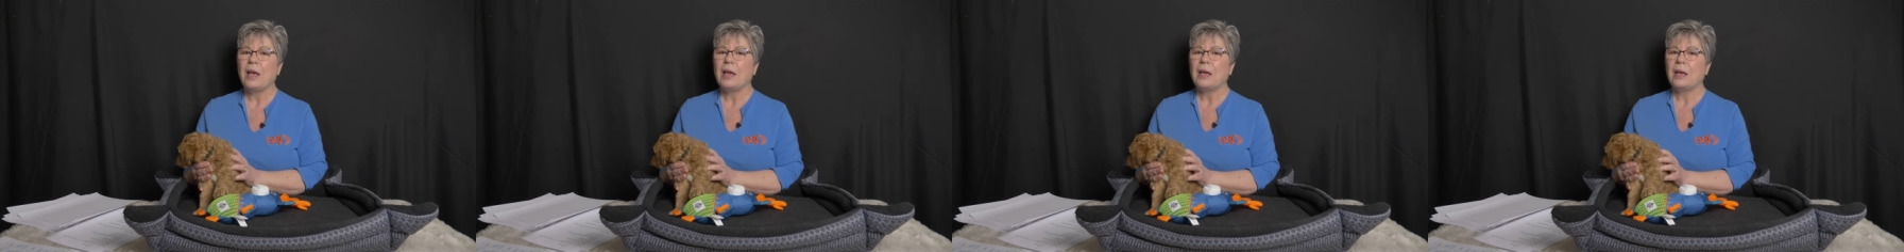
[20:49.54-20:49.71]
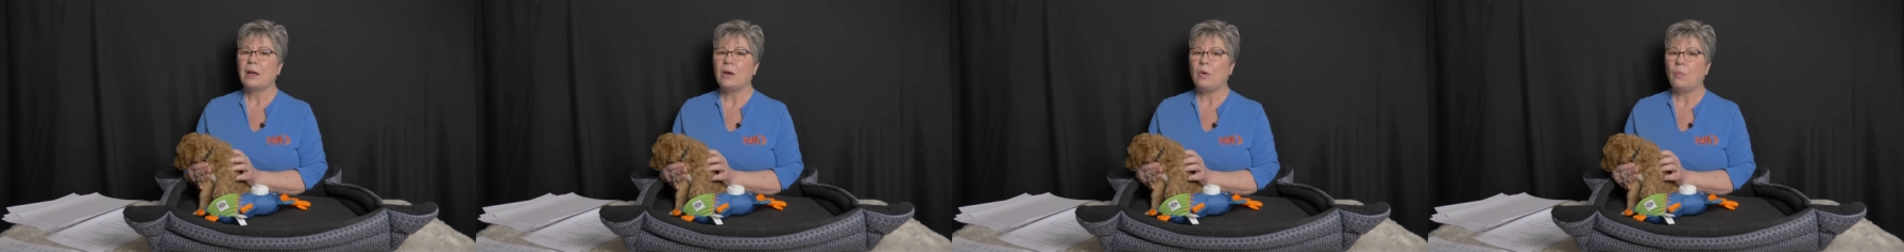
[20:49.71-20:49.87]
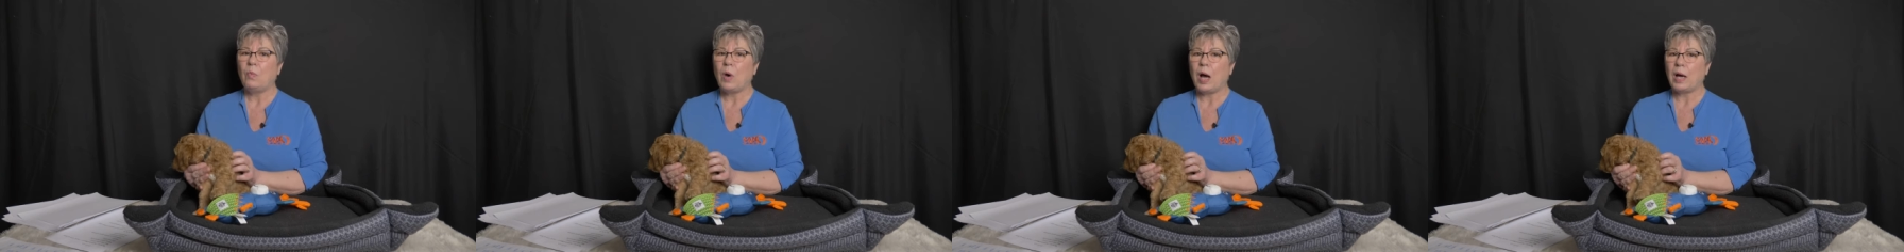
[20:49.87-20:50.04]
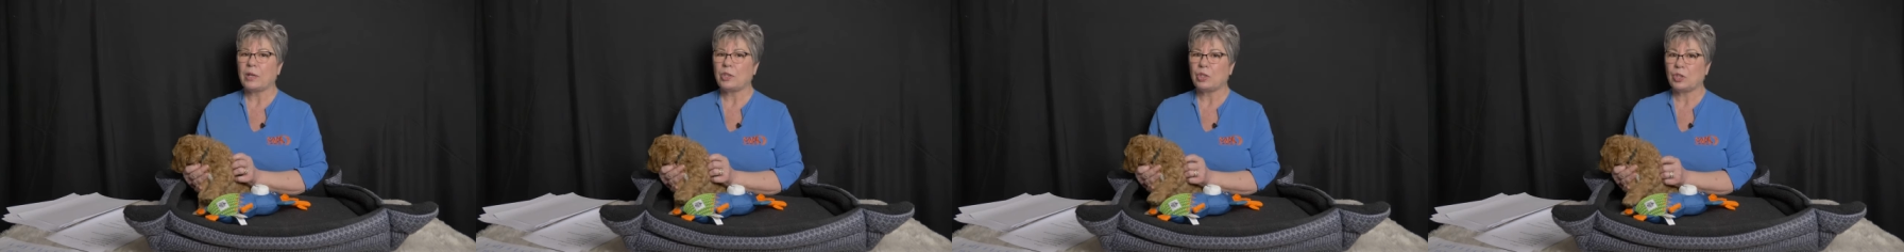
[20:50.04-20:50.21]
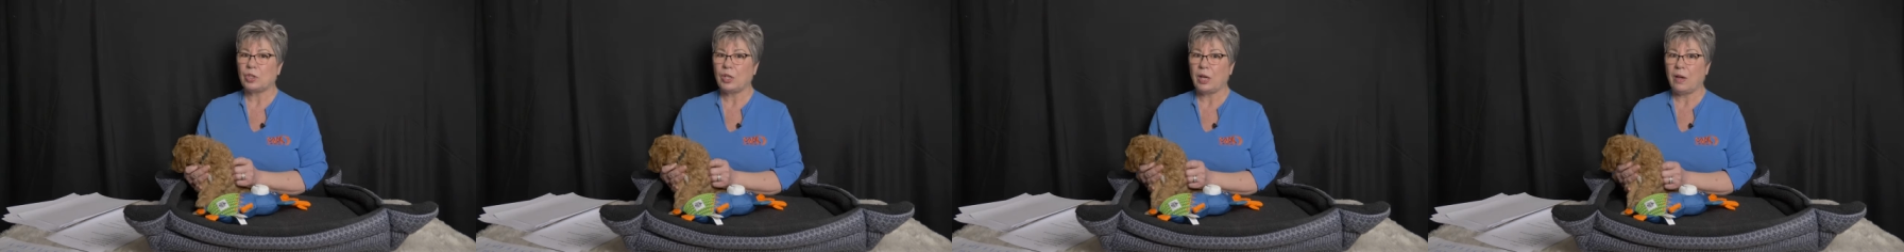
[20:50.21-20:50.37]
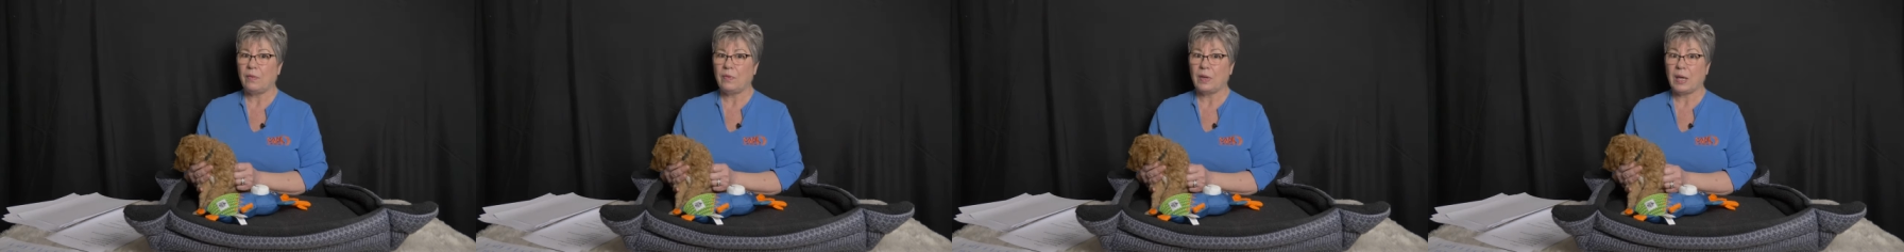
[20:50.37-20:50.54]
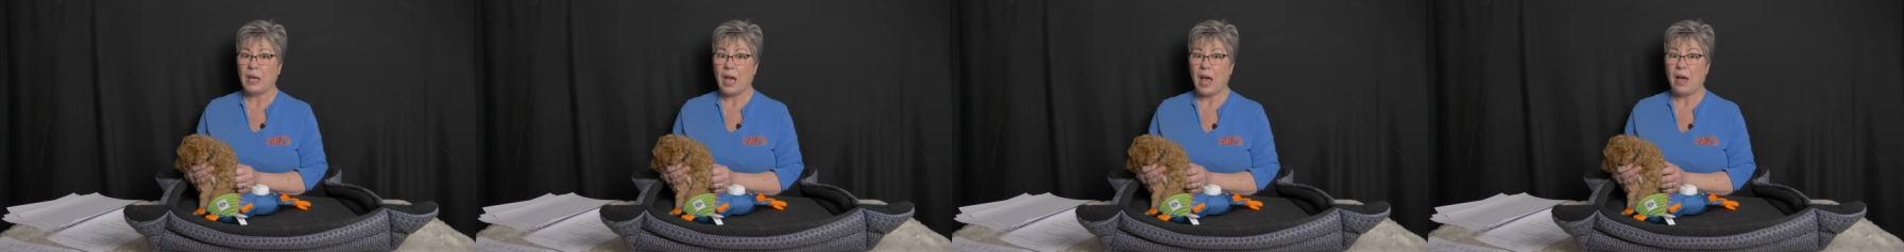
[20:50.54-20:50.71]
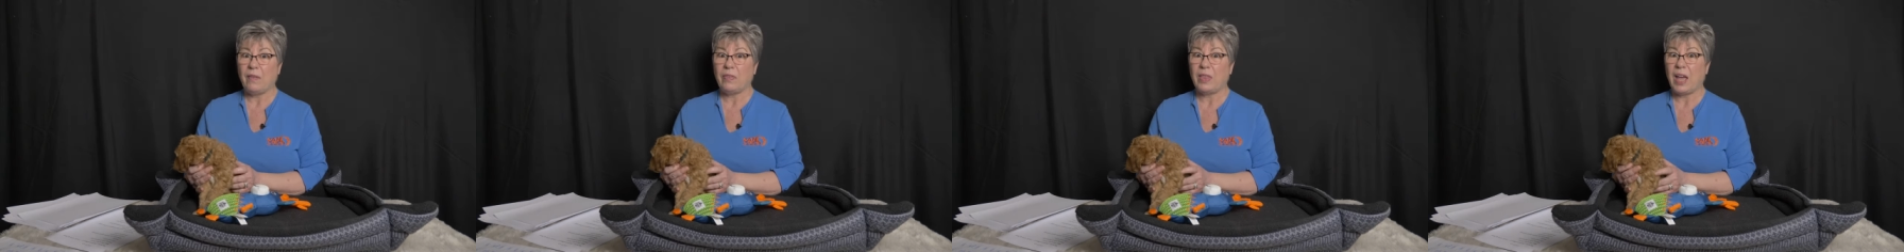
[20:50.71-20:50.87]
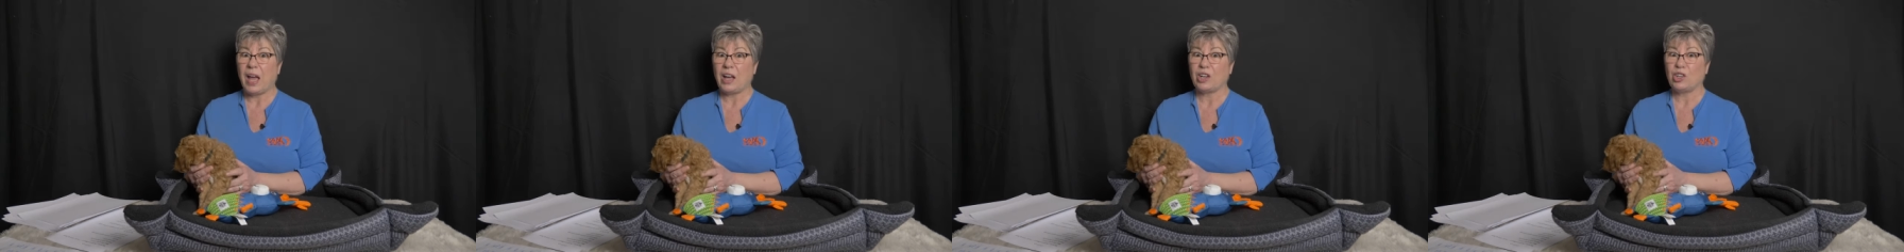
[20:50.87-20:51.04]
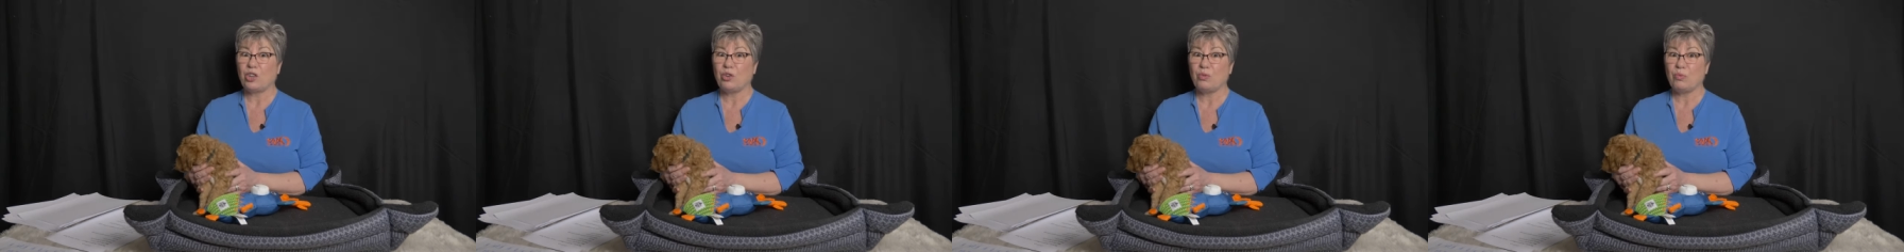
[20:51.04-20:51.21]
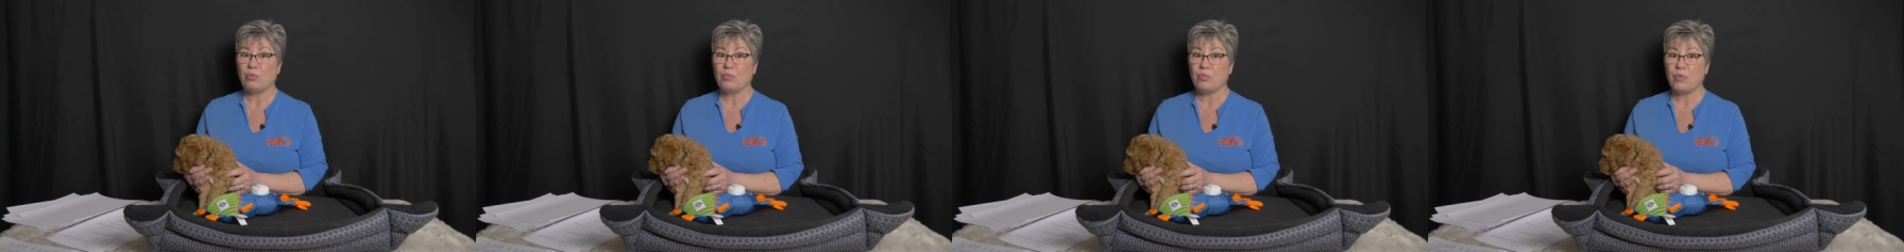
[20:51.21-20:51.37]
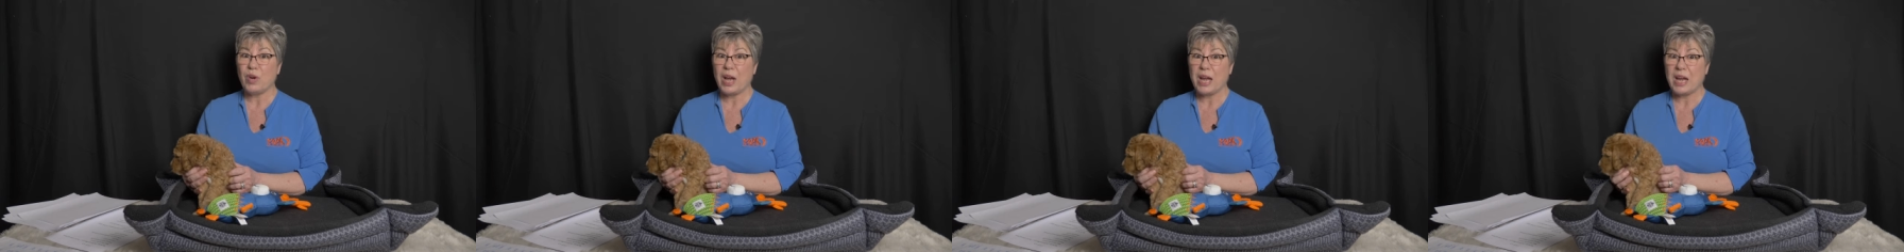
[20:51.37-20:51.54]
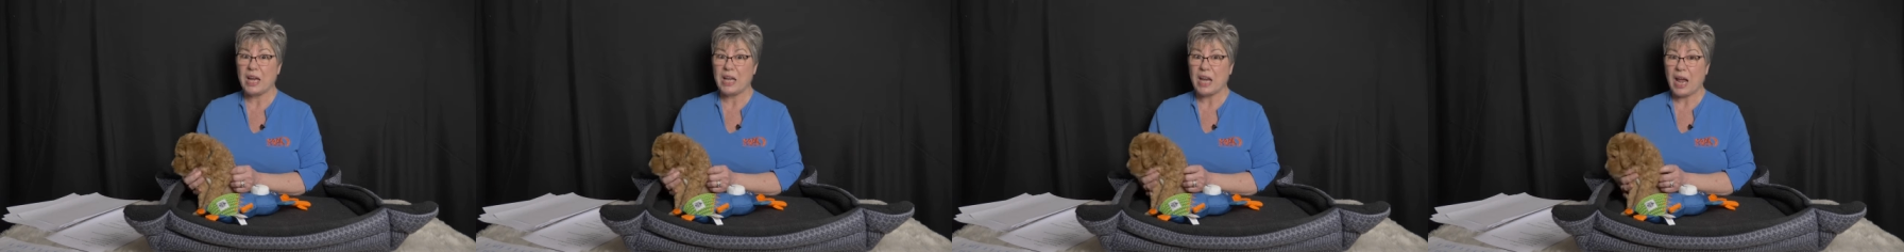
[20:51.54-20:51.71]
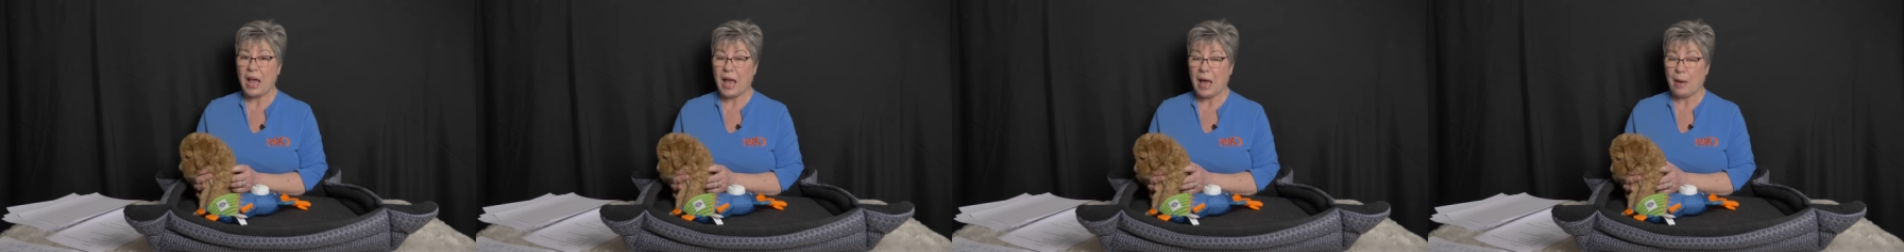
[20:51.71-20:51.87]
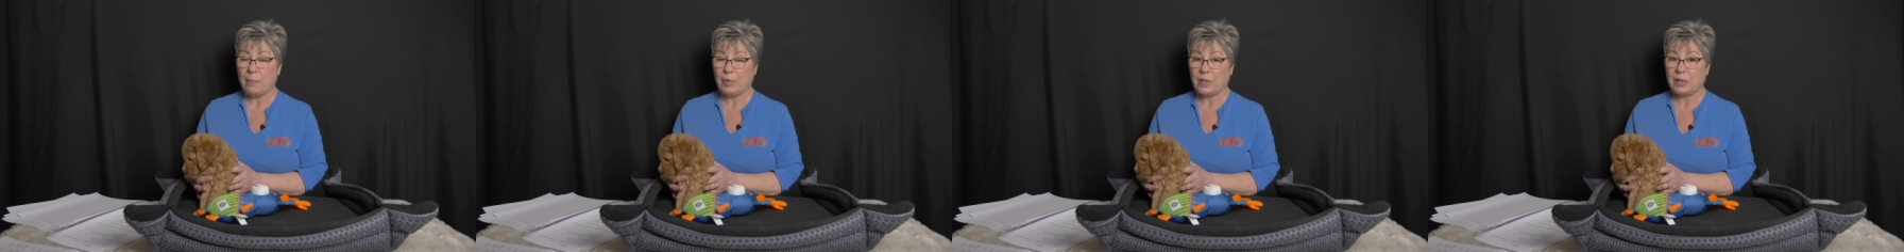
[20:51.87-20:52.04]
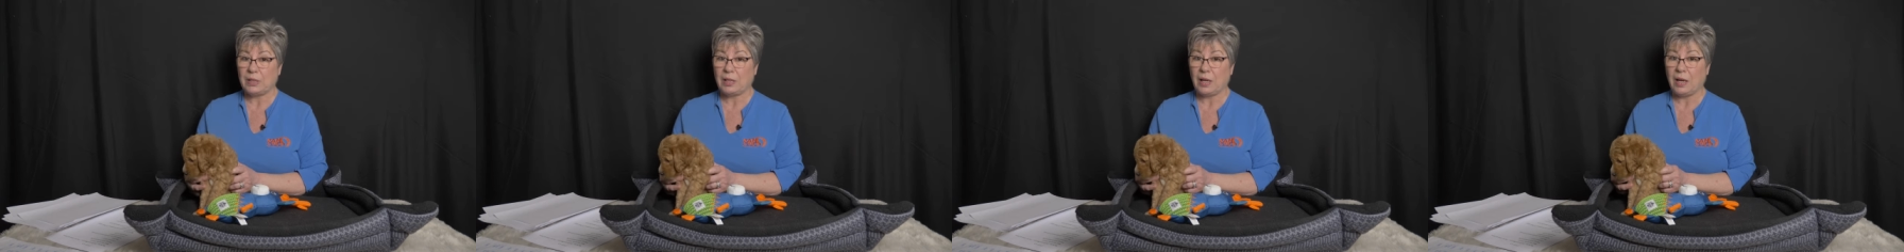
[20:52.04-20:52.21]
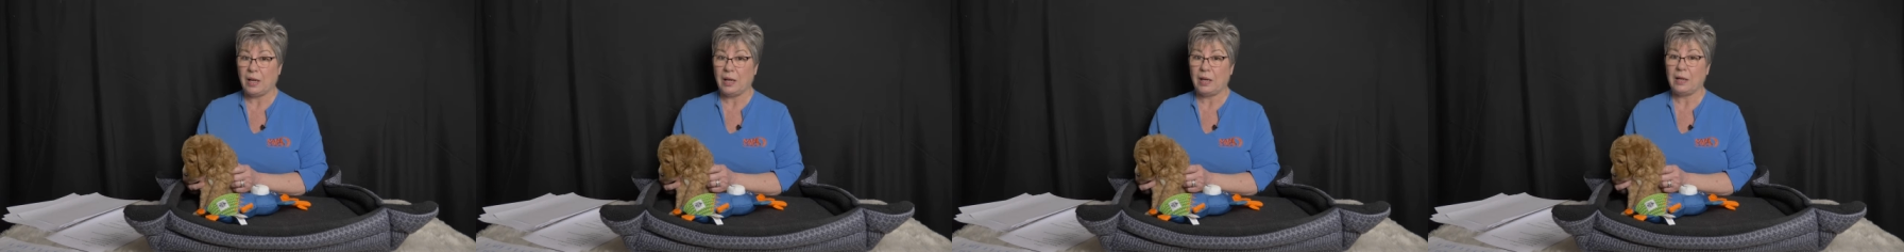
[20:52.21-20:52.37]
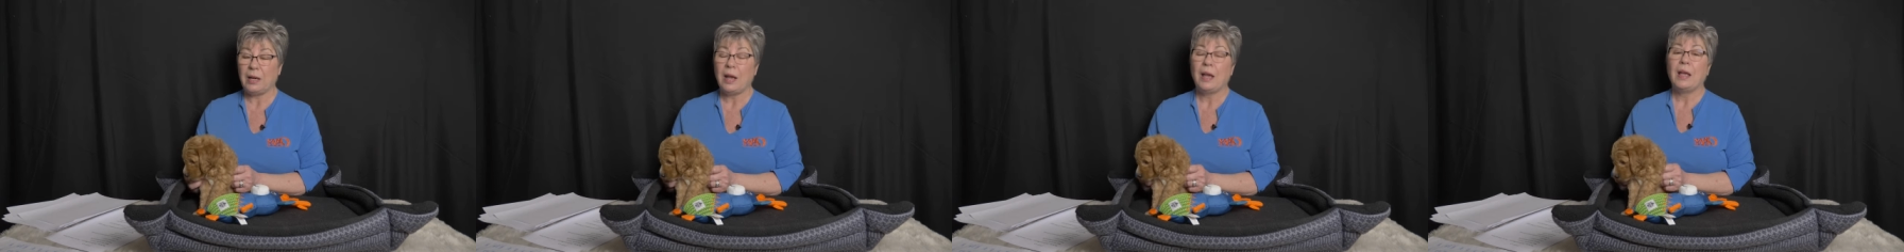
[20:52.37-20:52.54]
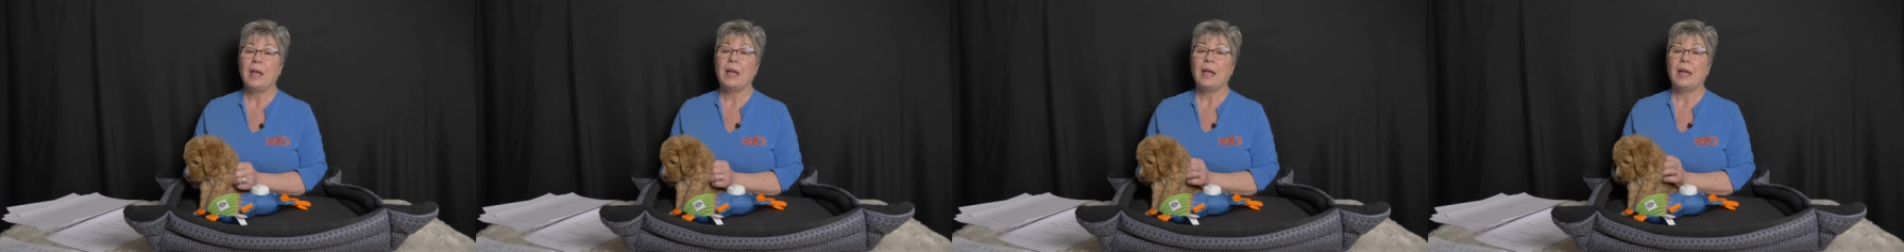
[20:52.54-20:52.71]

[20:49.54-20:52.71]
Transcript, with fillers: he'll watch Chevy have that great appetite